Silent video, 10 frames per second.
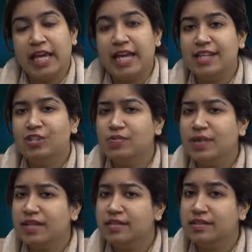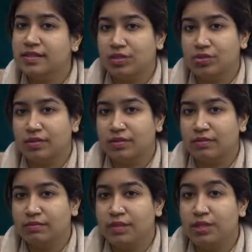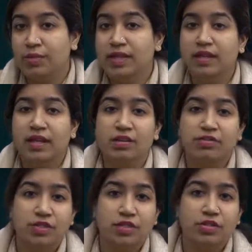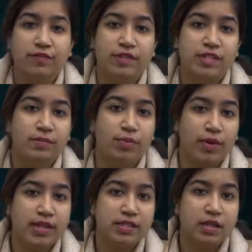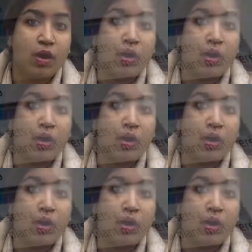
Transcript: He has to make a decision between the interests of its employees